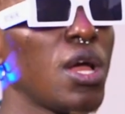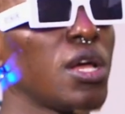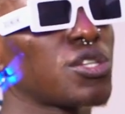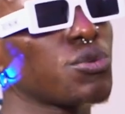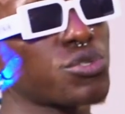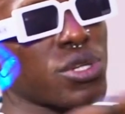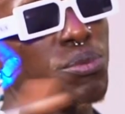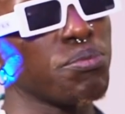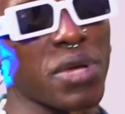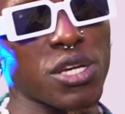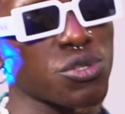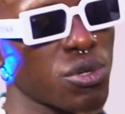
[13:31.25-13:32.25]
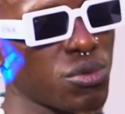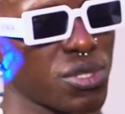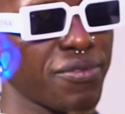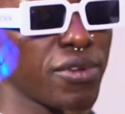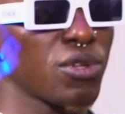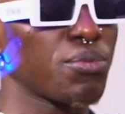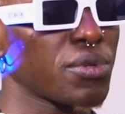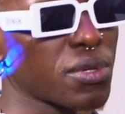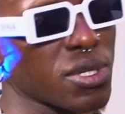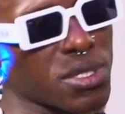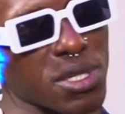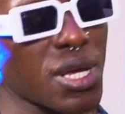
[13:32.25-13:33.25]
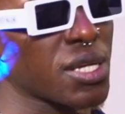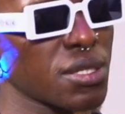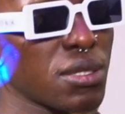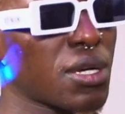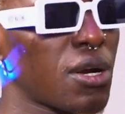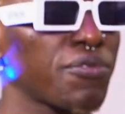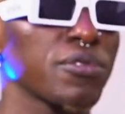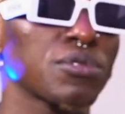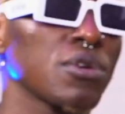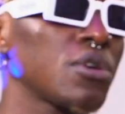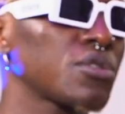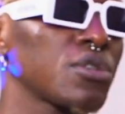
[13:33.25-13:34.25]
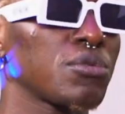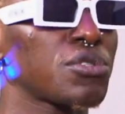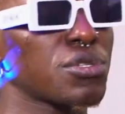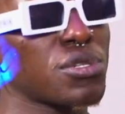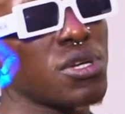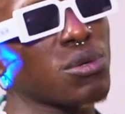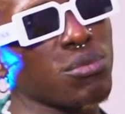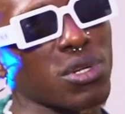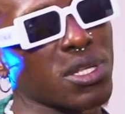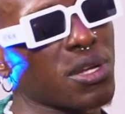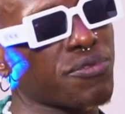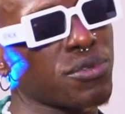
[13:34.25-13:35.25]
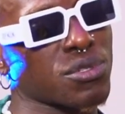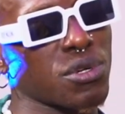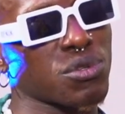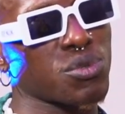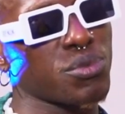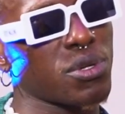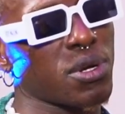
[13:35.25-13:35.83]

So he was trying to make sure it was available because he has to look out for his girl. So it was just him looking out for his girl, to be